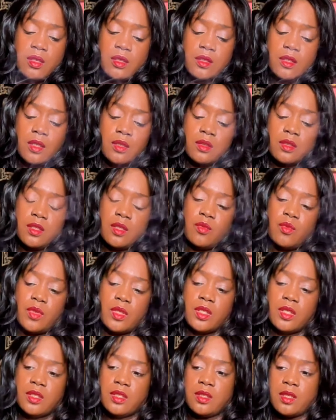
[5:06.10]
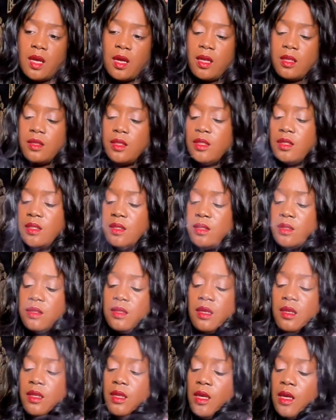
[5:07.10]
so someone is not, this is,
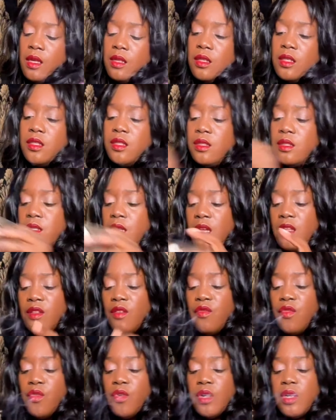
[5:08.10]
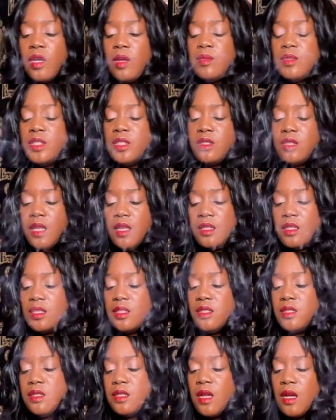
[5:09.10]
again, this is like the Four of Cups is like,
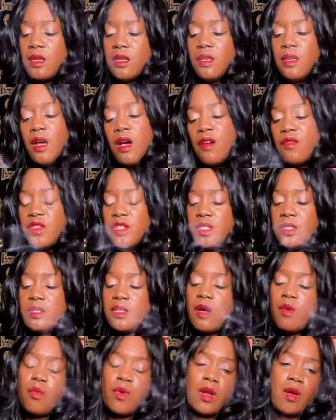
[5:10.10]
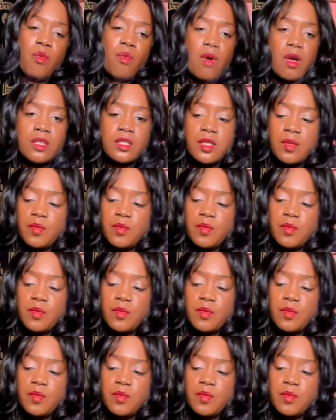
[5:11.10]
this is not enough. This is not what I want.